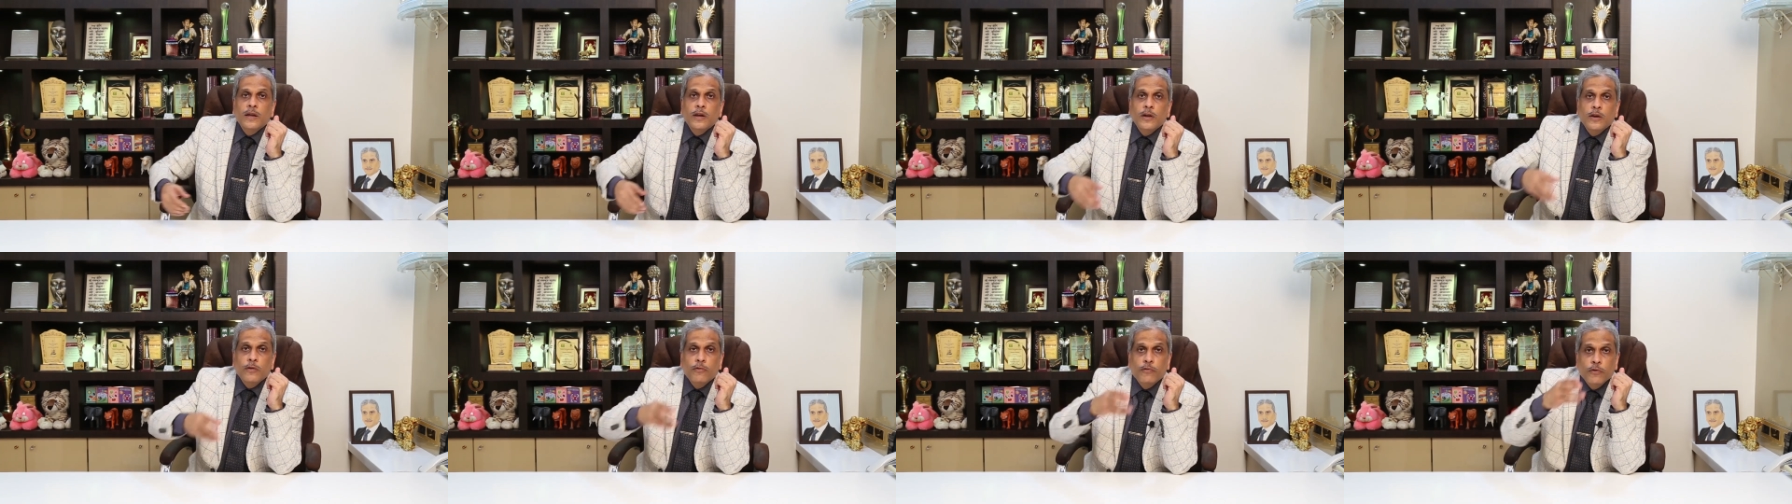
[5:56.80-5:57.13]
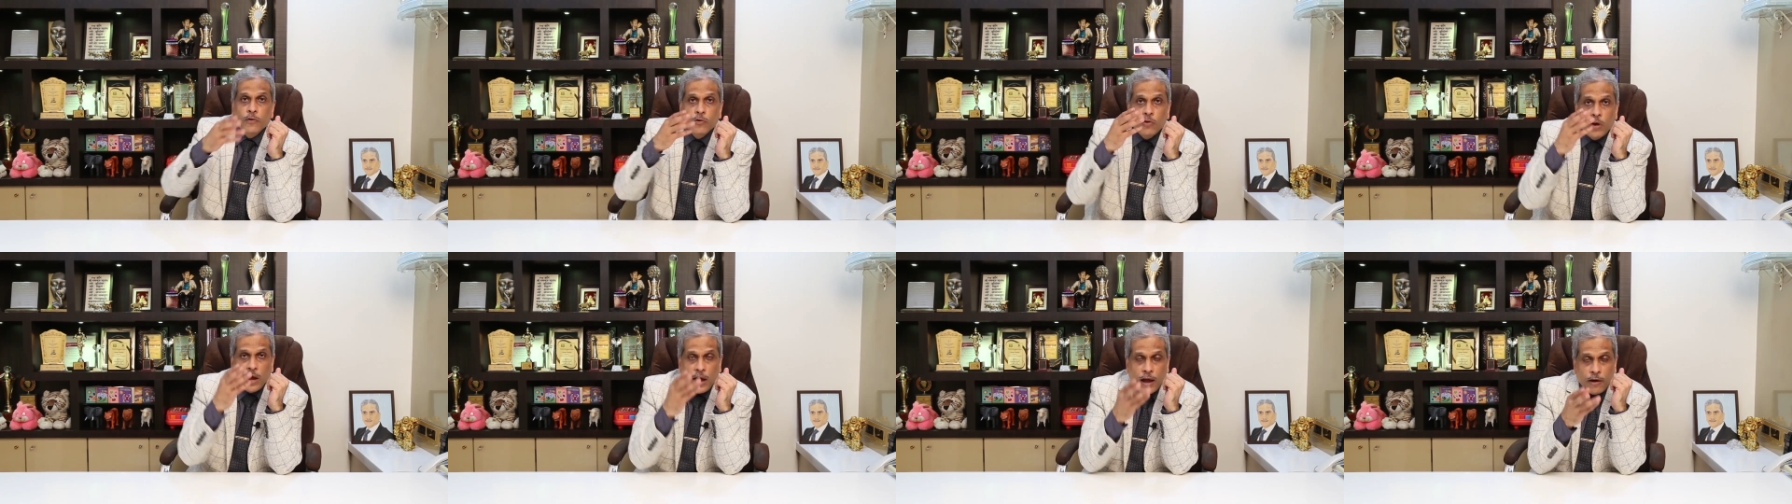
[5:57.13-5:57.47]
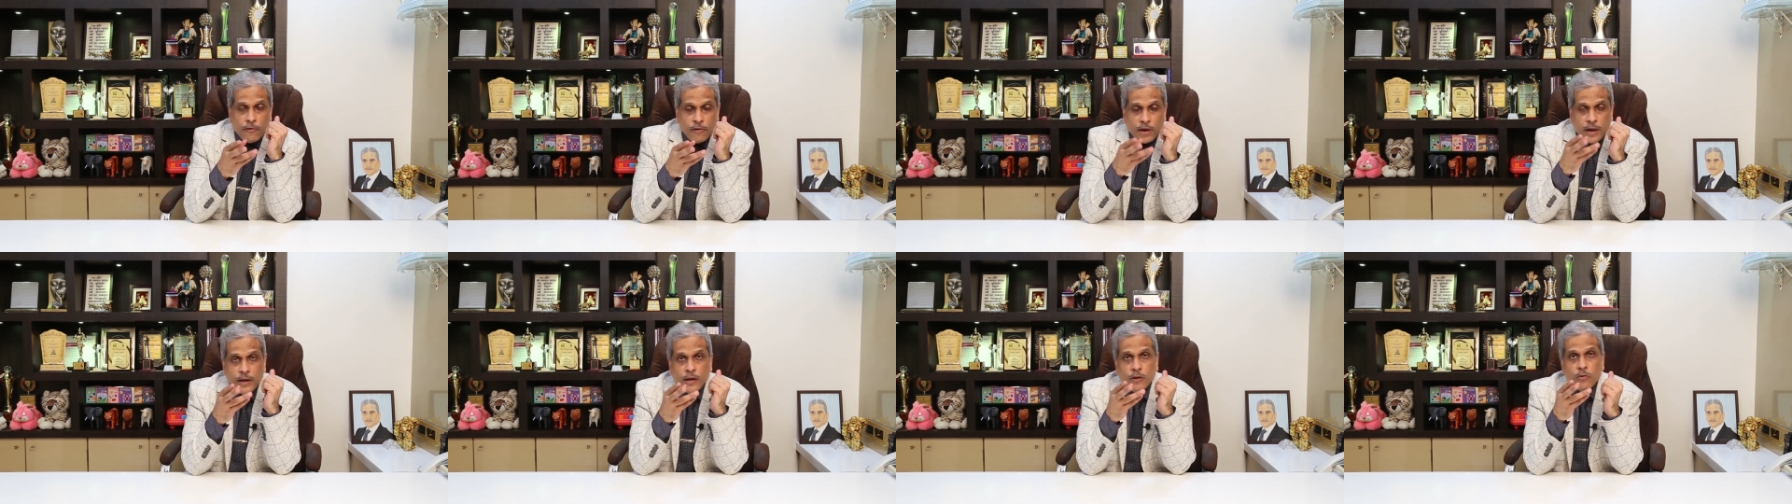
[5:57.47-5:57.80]
If you
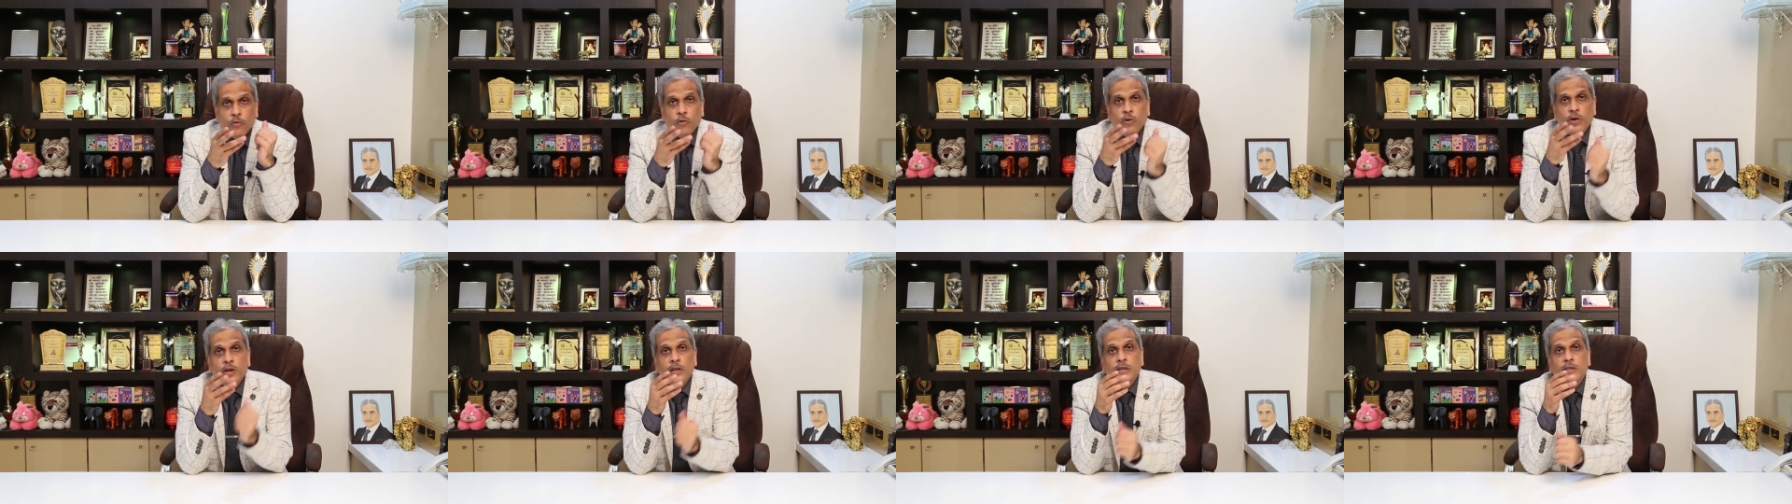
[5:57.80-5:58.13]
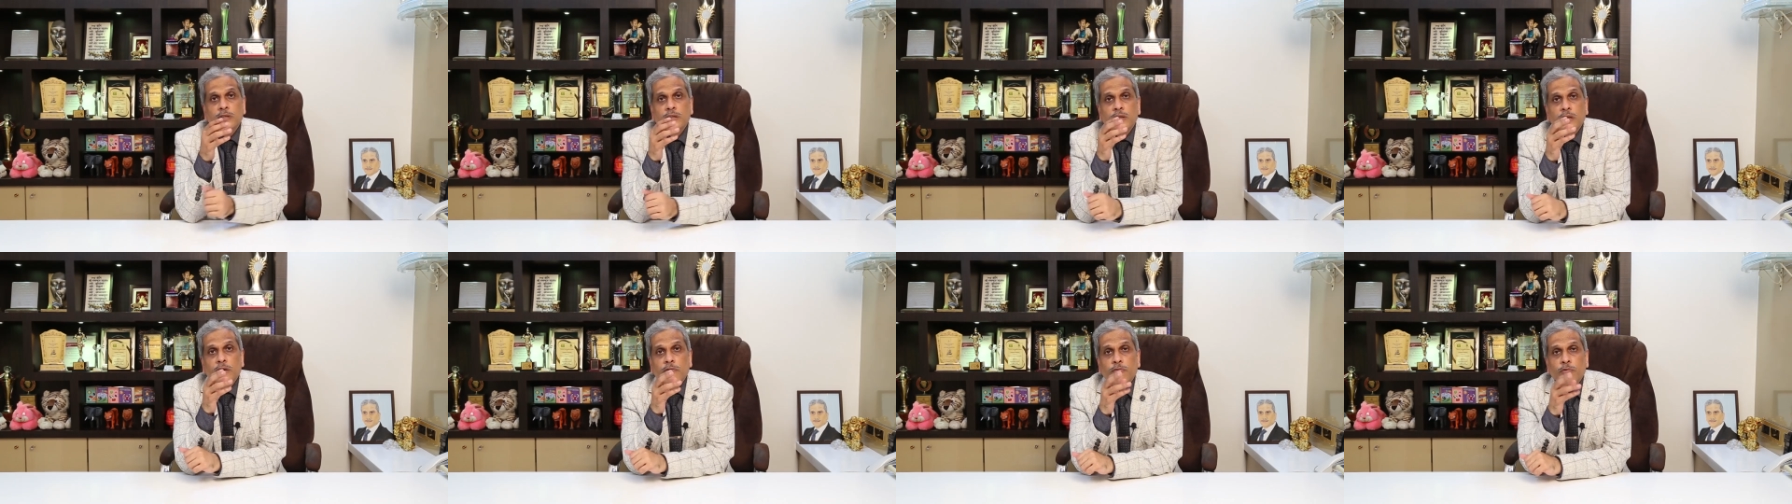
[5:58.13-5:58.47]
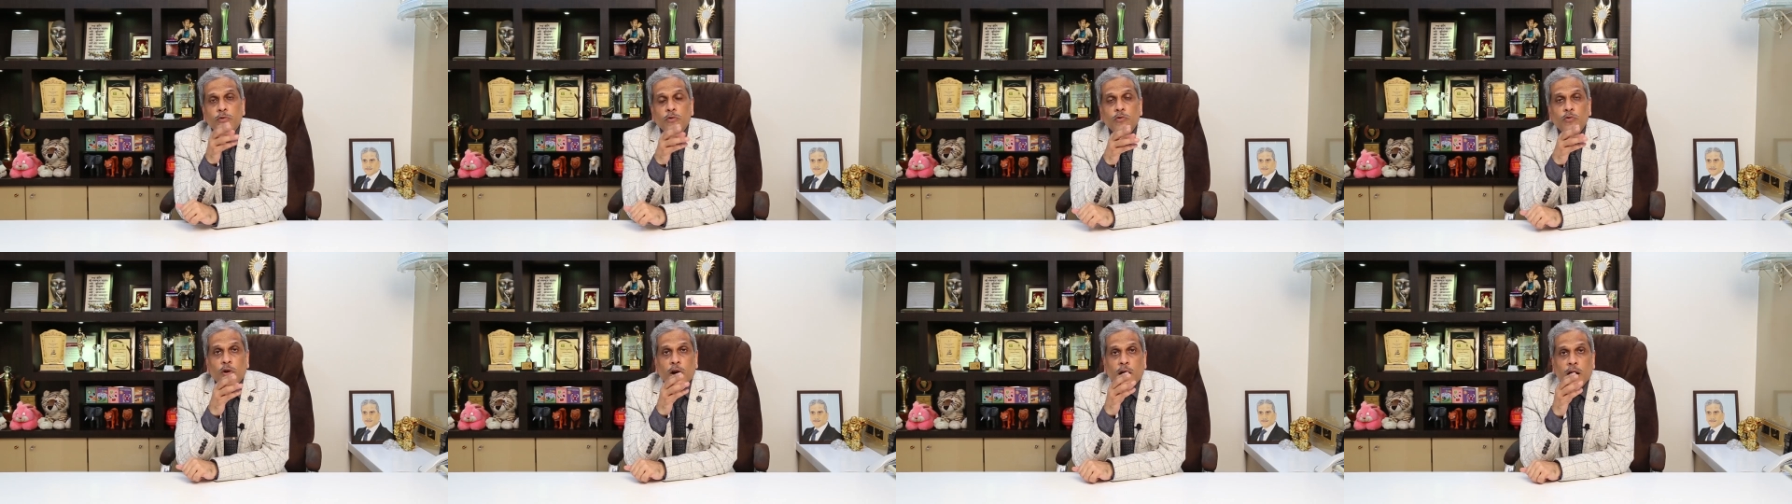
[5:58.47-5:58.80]
have any queries, if
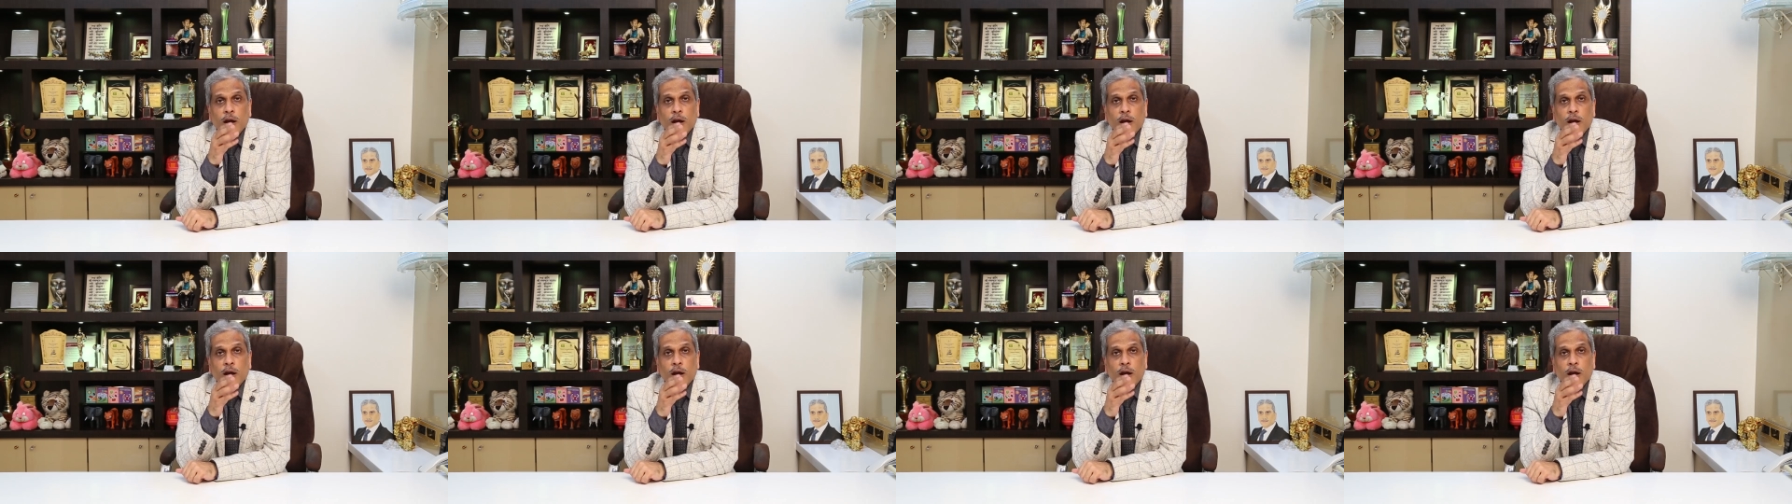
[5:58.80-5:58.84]
you